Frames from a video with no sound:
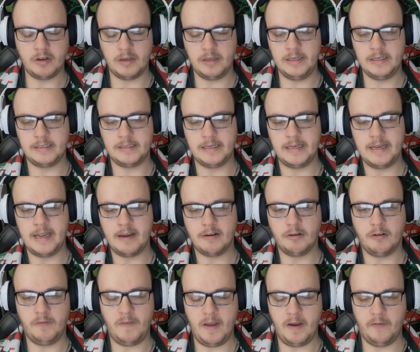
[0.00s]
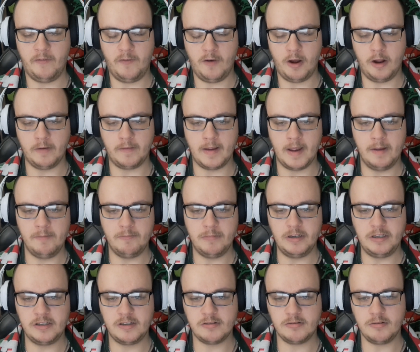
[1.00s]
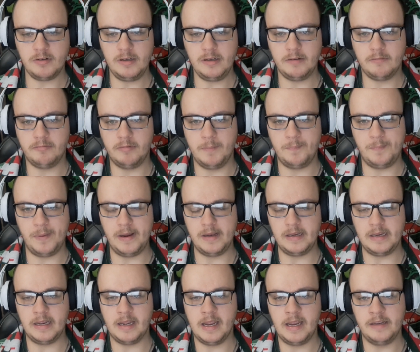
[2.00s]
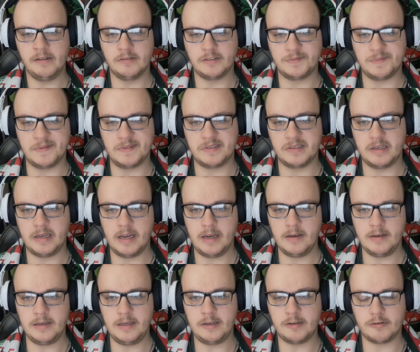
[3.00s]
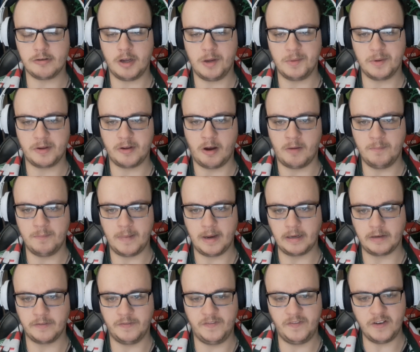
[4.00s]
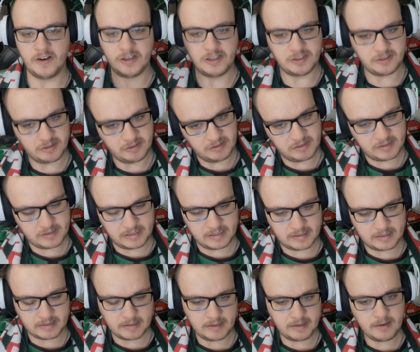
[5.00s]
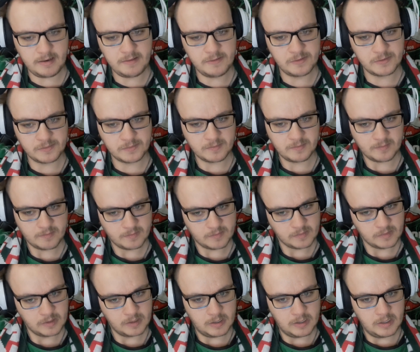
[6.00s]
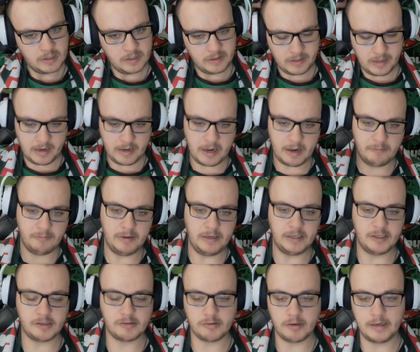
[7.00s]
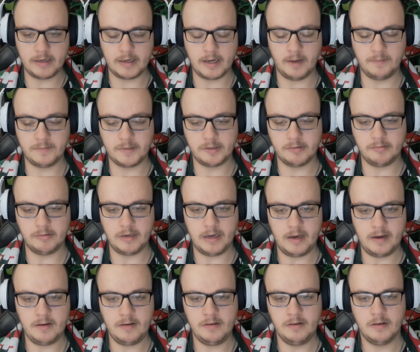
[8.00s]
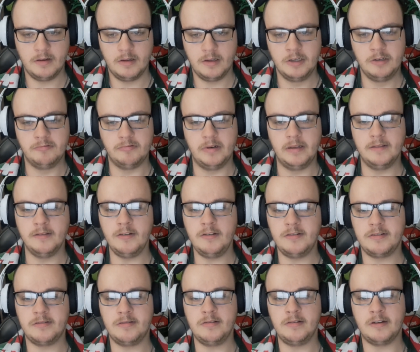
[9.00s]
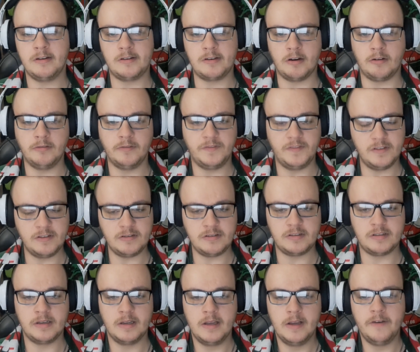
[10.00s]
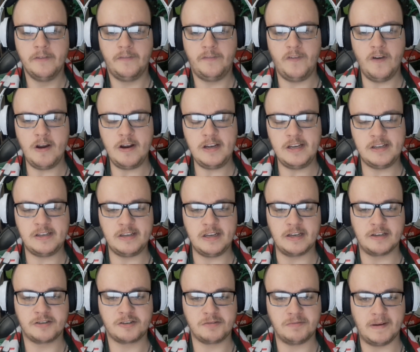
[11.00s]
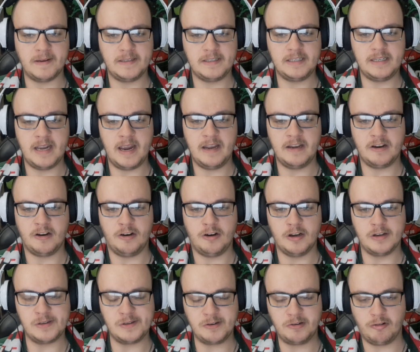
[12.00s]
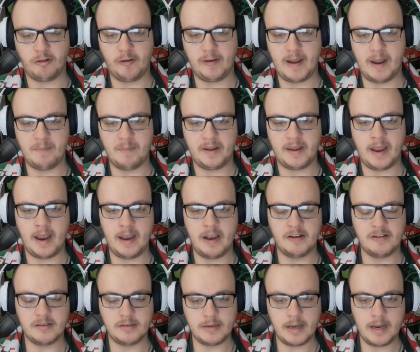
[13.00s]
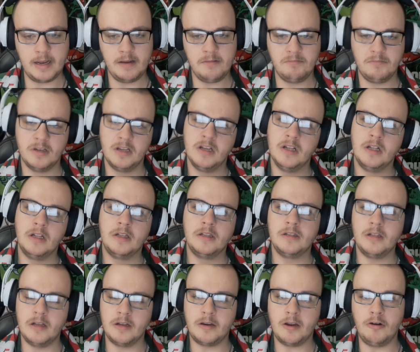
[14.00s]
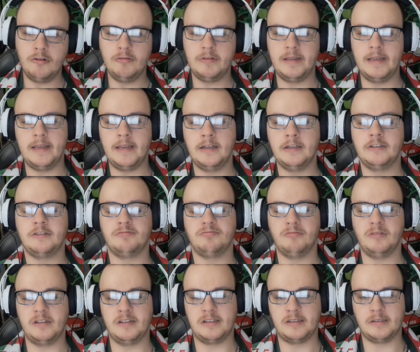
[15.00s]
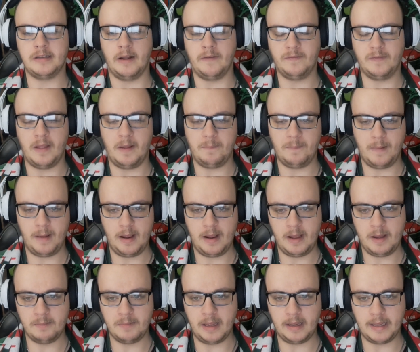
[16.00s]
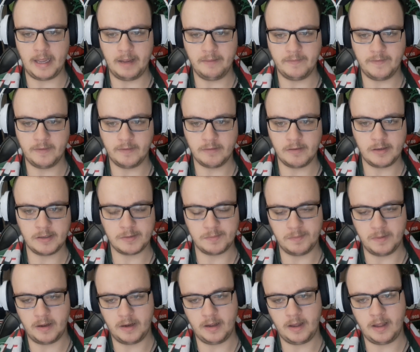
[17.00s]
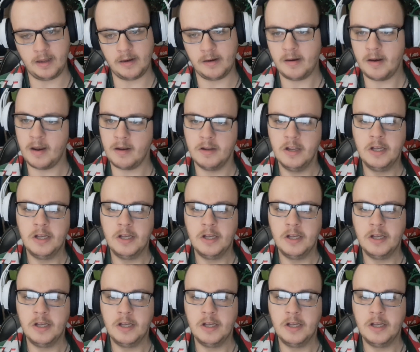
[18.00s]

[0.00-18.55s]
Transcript: is the end of our 5-game winning streak. We're beating the Eels once again, this time at CommBank 32-16. And our winning streak comes to an end. We lose to the Dolphins 36-28 in a high-scoring game at KO Stadium. The goal kicking's really stuffed up that game for us, but I don't know,